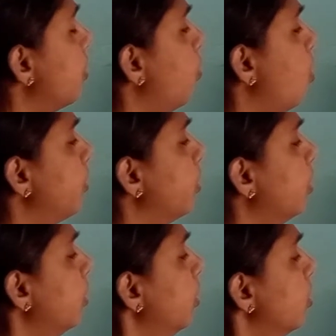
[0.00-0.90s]
the
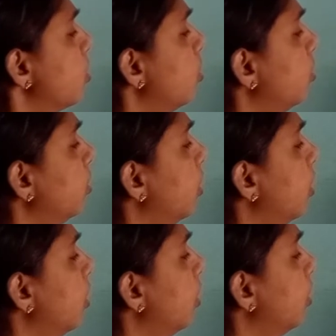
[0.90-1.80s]
water, so
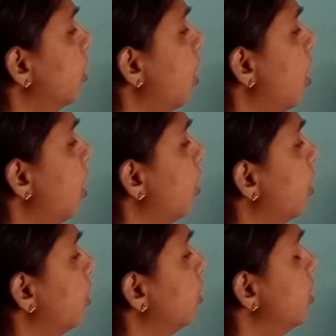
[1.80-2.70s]

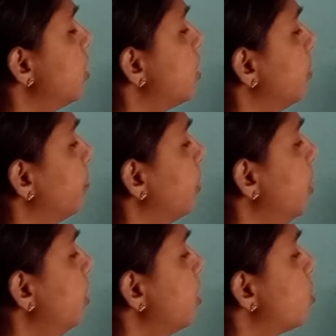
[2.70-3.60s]
the this
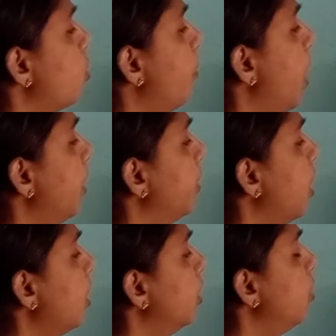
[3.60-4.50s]
in the
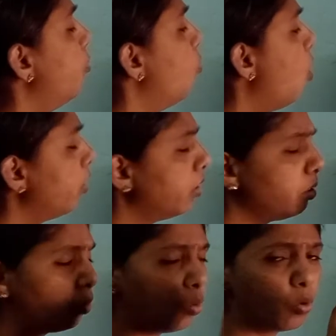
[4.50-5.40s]
stomata, if
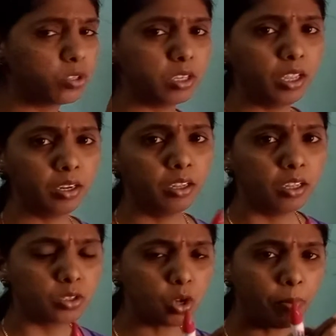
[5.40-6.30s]
water goes in,
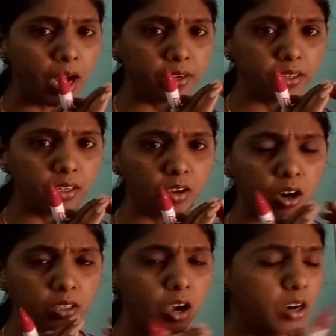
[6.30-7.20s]
stomatal
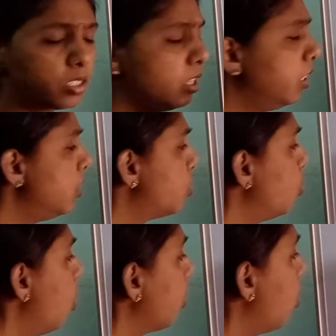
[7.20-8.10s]
guard cell, these
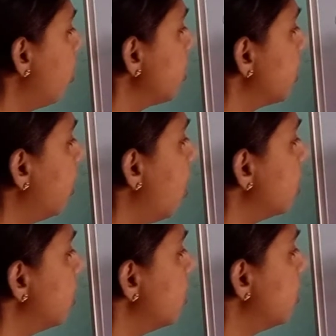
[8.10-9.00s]
two are called as a guard
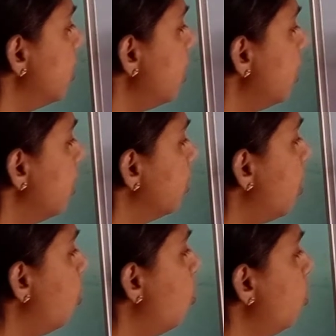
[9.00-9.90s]
cell. See, the
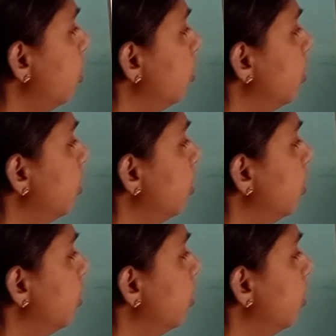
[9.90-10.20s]
whole